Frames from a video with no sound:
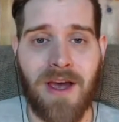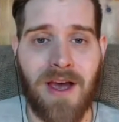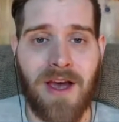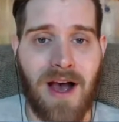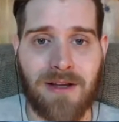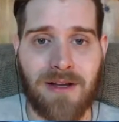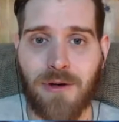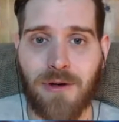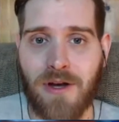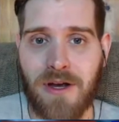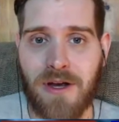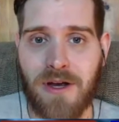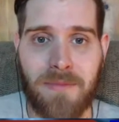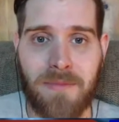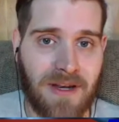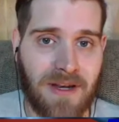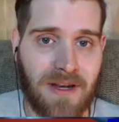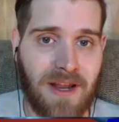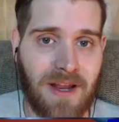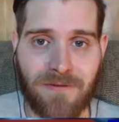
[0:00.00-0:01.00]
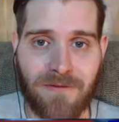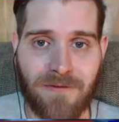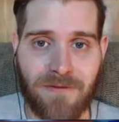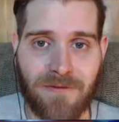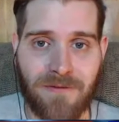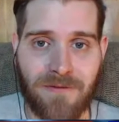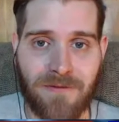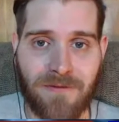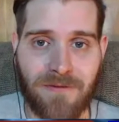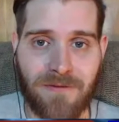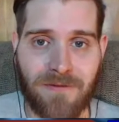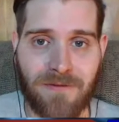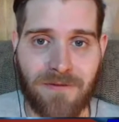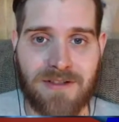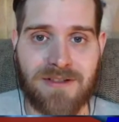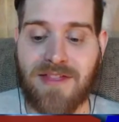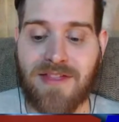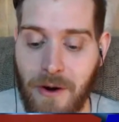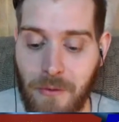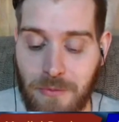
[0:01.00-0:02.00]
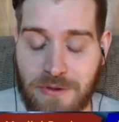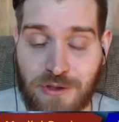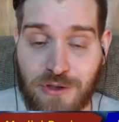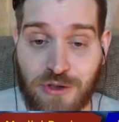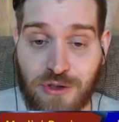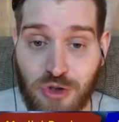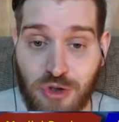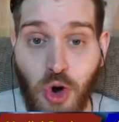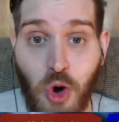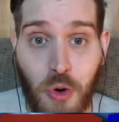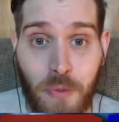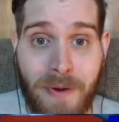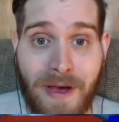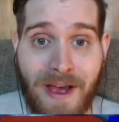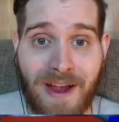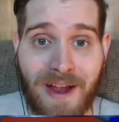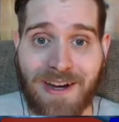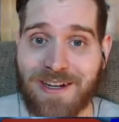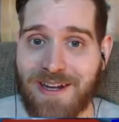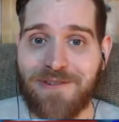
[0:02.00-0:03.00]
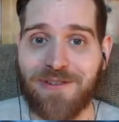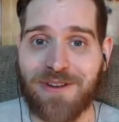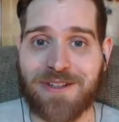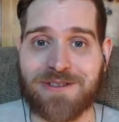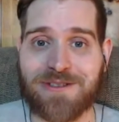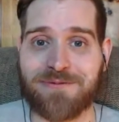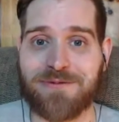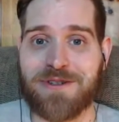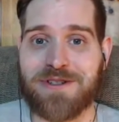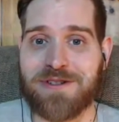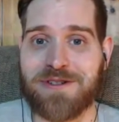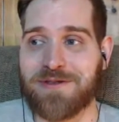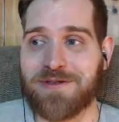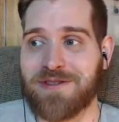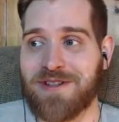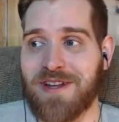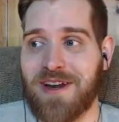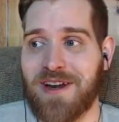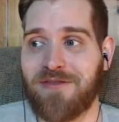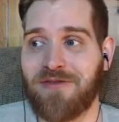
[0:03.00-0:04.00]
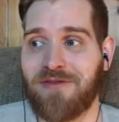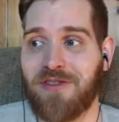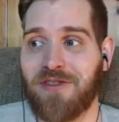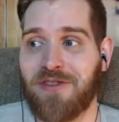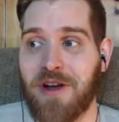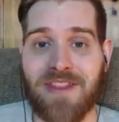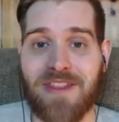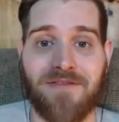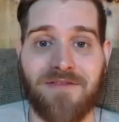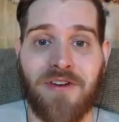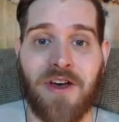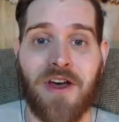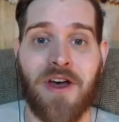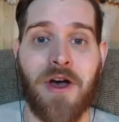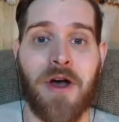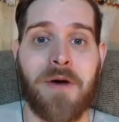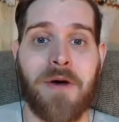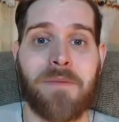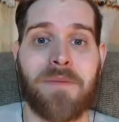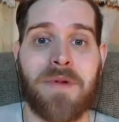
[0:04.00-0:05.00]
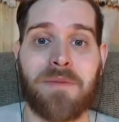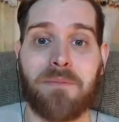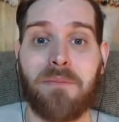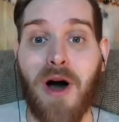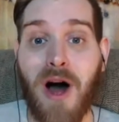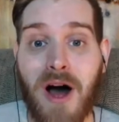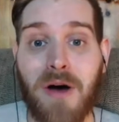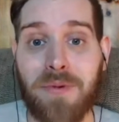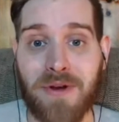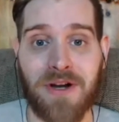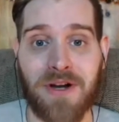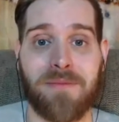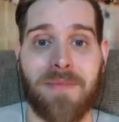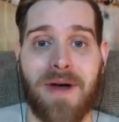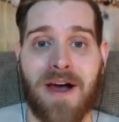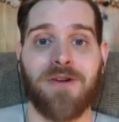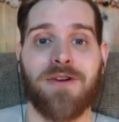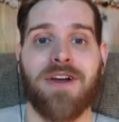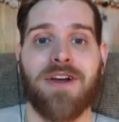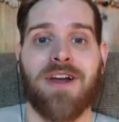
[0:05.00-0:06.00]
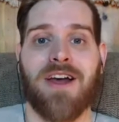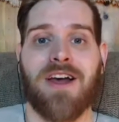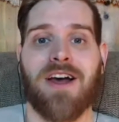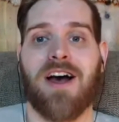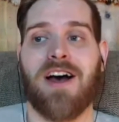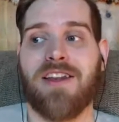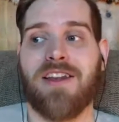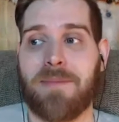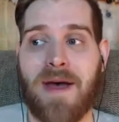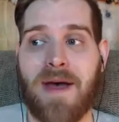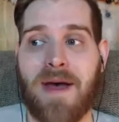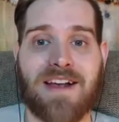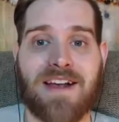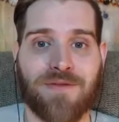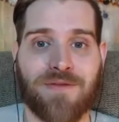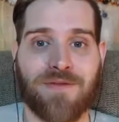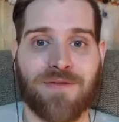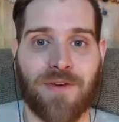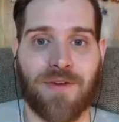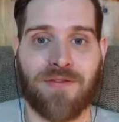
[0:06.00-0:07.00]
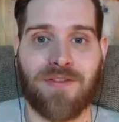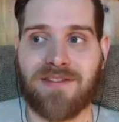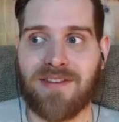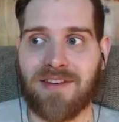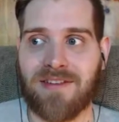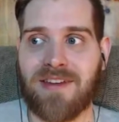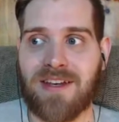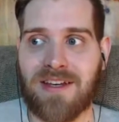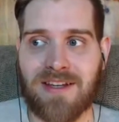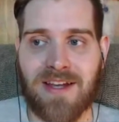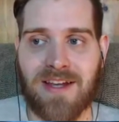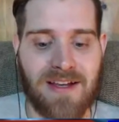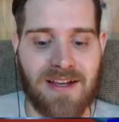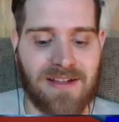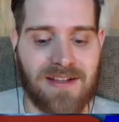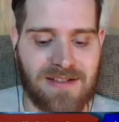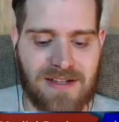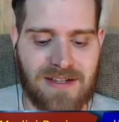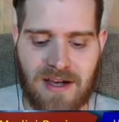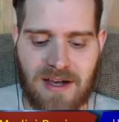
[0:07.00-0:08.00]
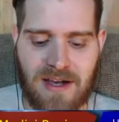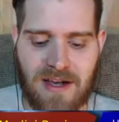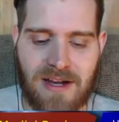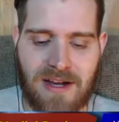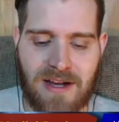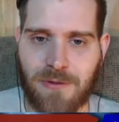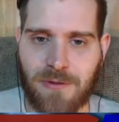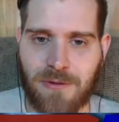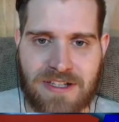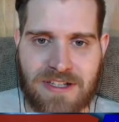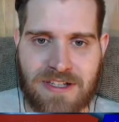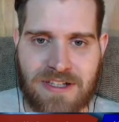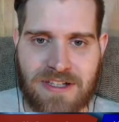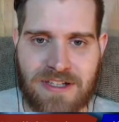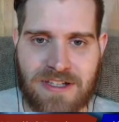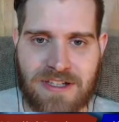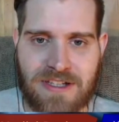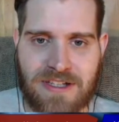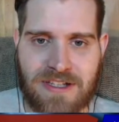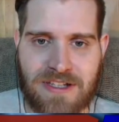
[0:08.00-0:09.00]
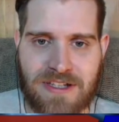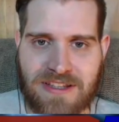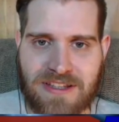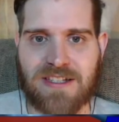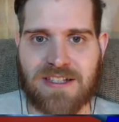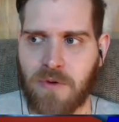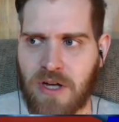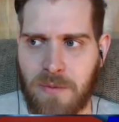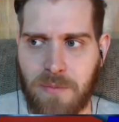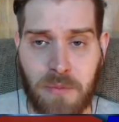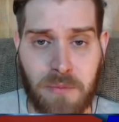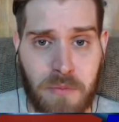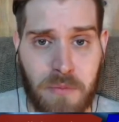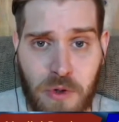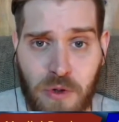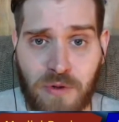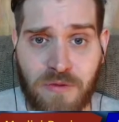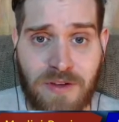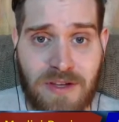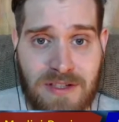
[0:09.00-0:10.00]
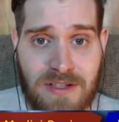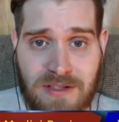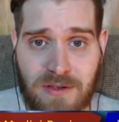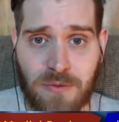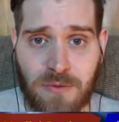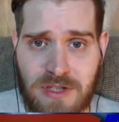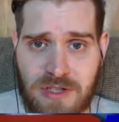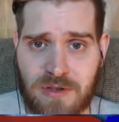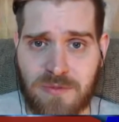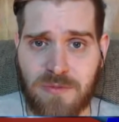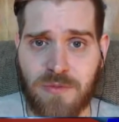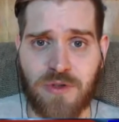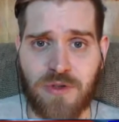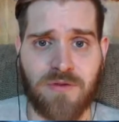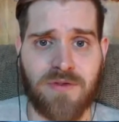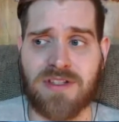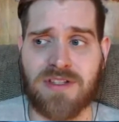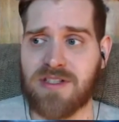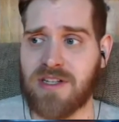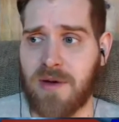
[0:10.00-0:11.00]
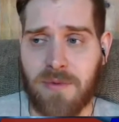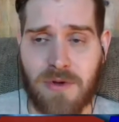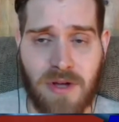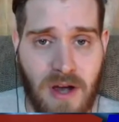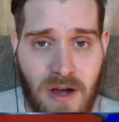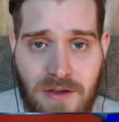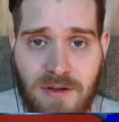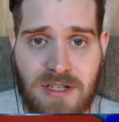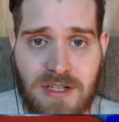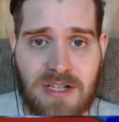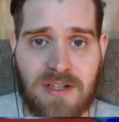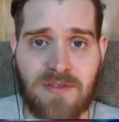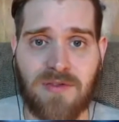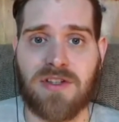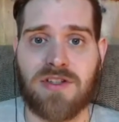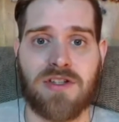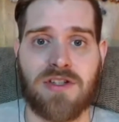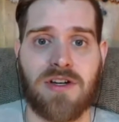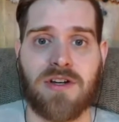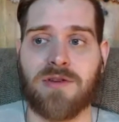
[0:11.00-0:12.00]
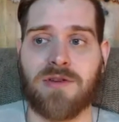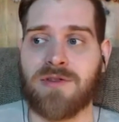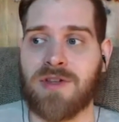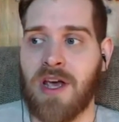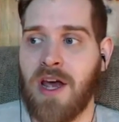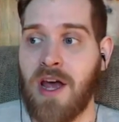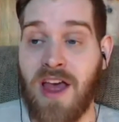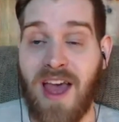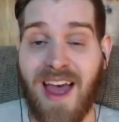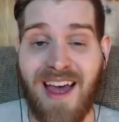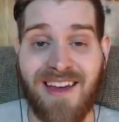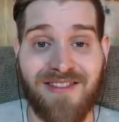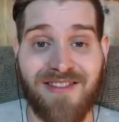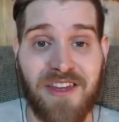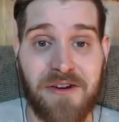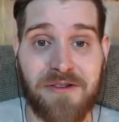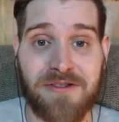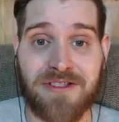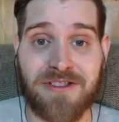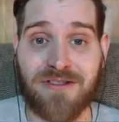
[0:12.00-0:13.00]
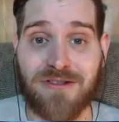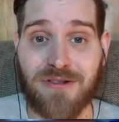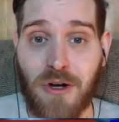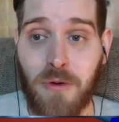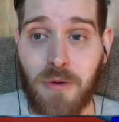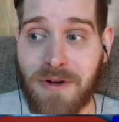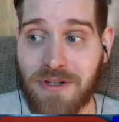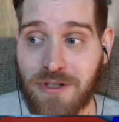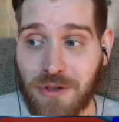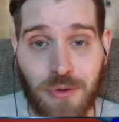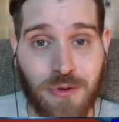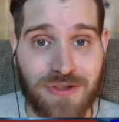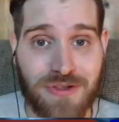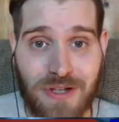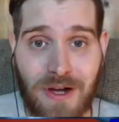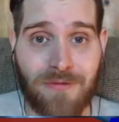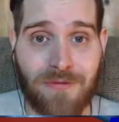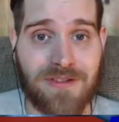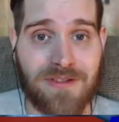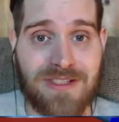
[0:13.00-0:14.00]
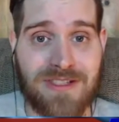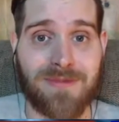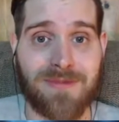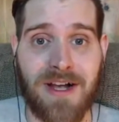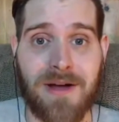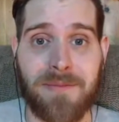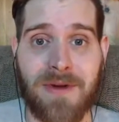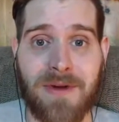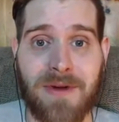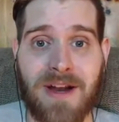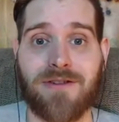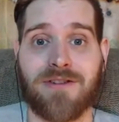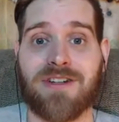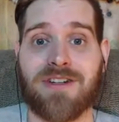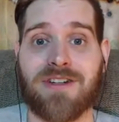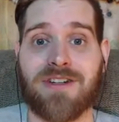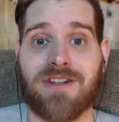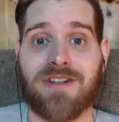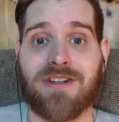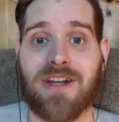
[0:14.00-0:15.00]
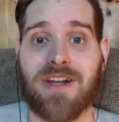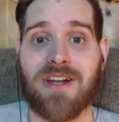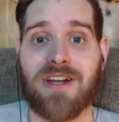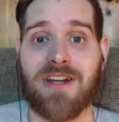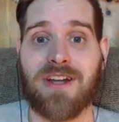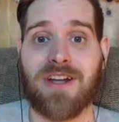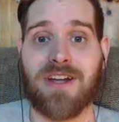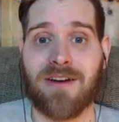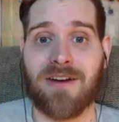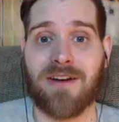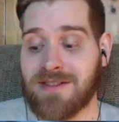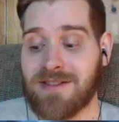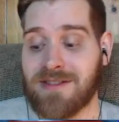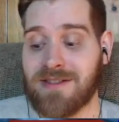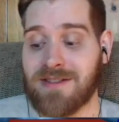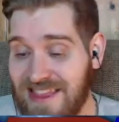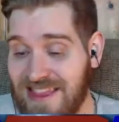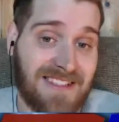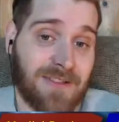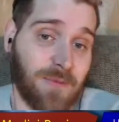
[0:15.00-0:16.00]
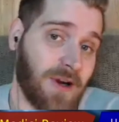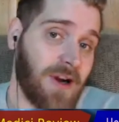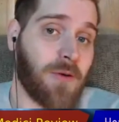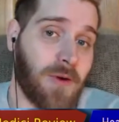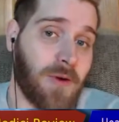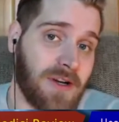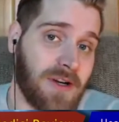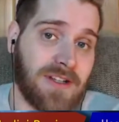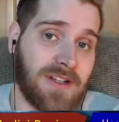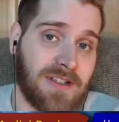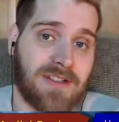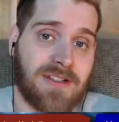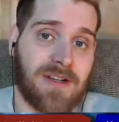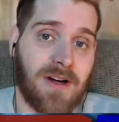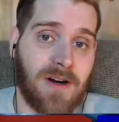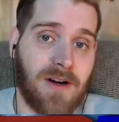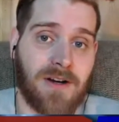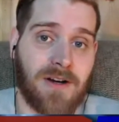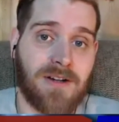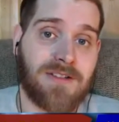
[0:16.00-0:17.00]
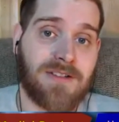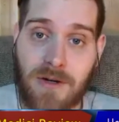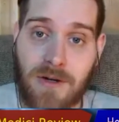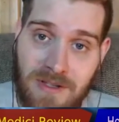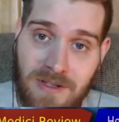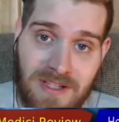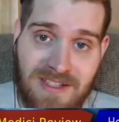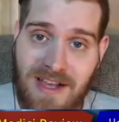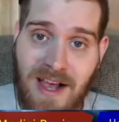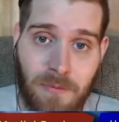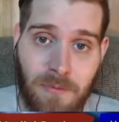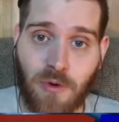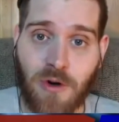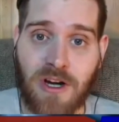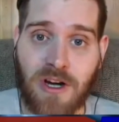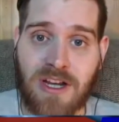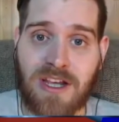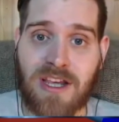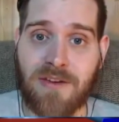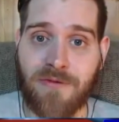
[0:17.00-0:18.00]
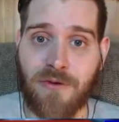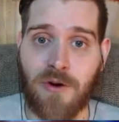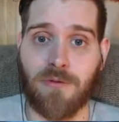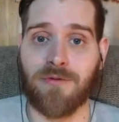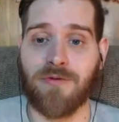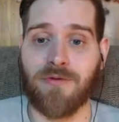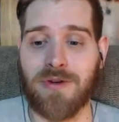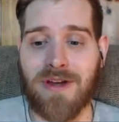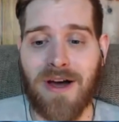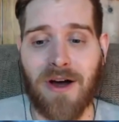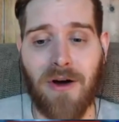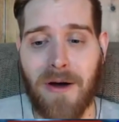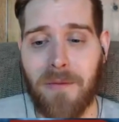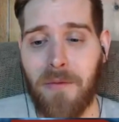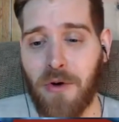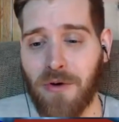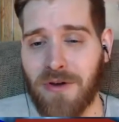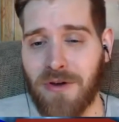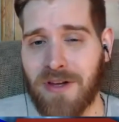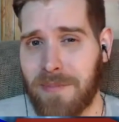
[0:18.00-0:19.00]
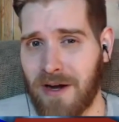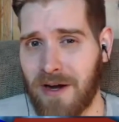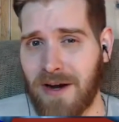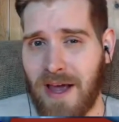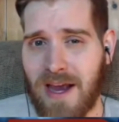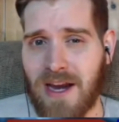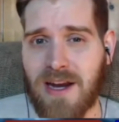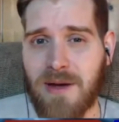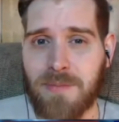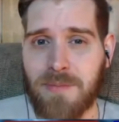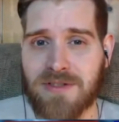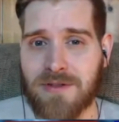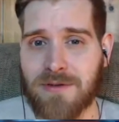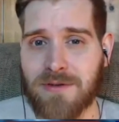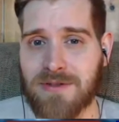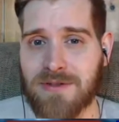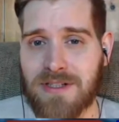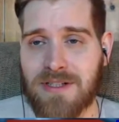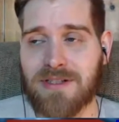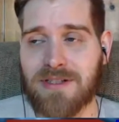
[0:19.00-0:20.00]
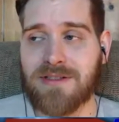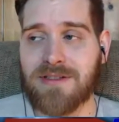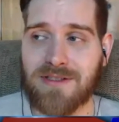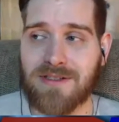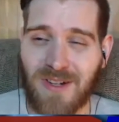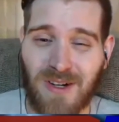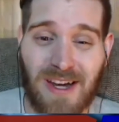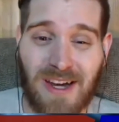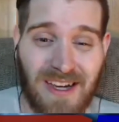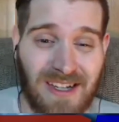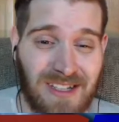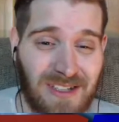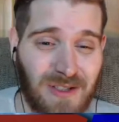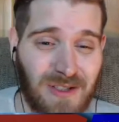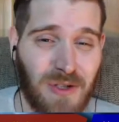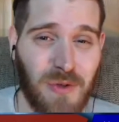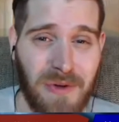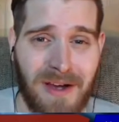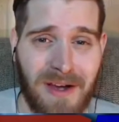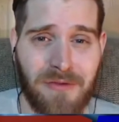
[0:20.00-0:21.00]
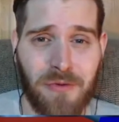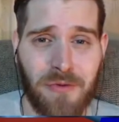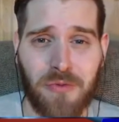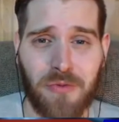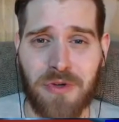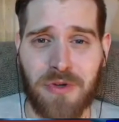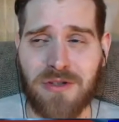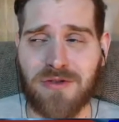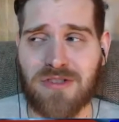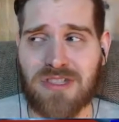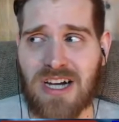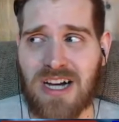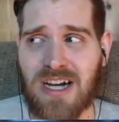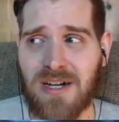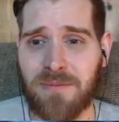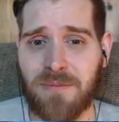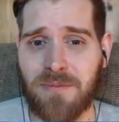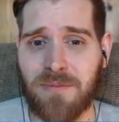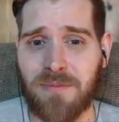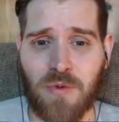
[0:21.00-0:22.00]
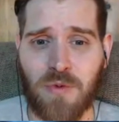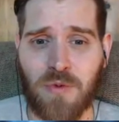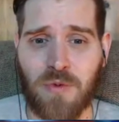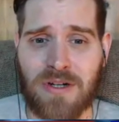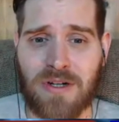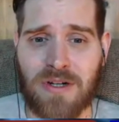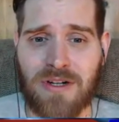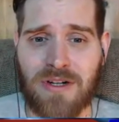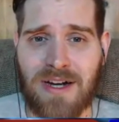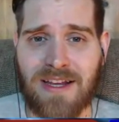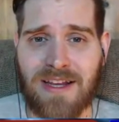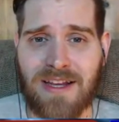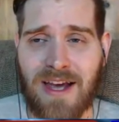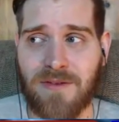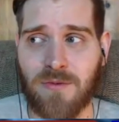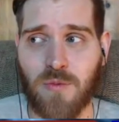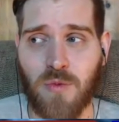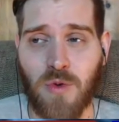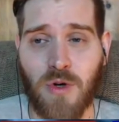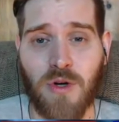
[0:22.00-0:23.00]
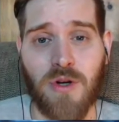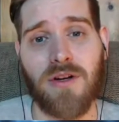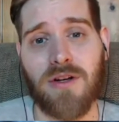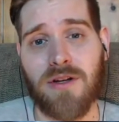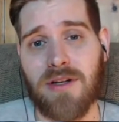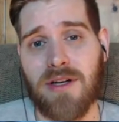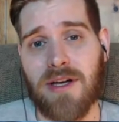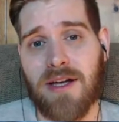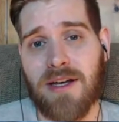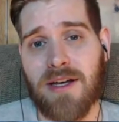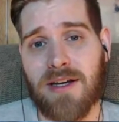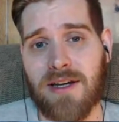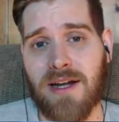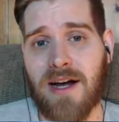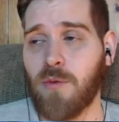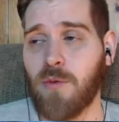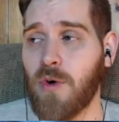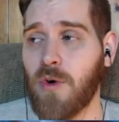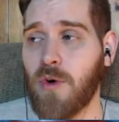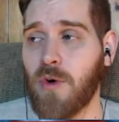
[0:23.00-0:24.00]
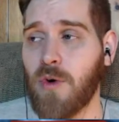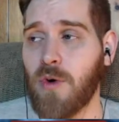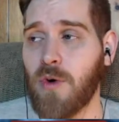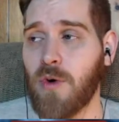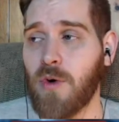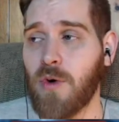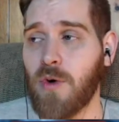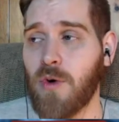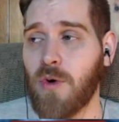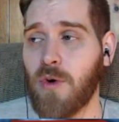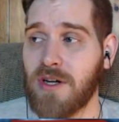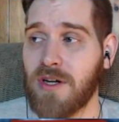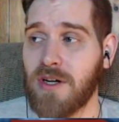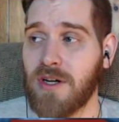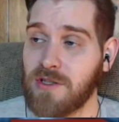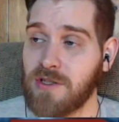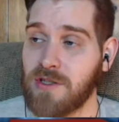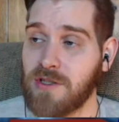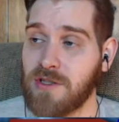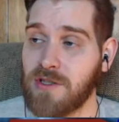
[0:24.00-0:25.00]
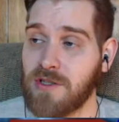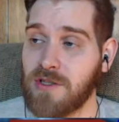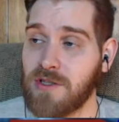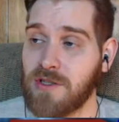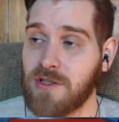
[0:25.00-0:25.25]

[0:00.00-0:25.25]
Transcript: I look at my Netflix and there were so many Netflix originals that have come out. They have been pumping them out uh, the past 15, 16 days. Uh, not only this, but there's um, a couple movies, original movies, a couple other TV shows, and there's so much cool stuff. It seems like coming out on Netflix this is where I wanted to start. So this, I'm we're going to give our review now. I'm only about eight episodes in. Sorry, I do have a real job where I have to work and not watch TV all day.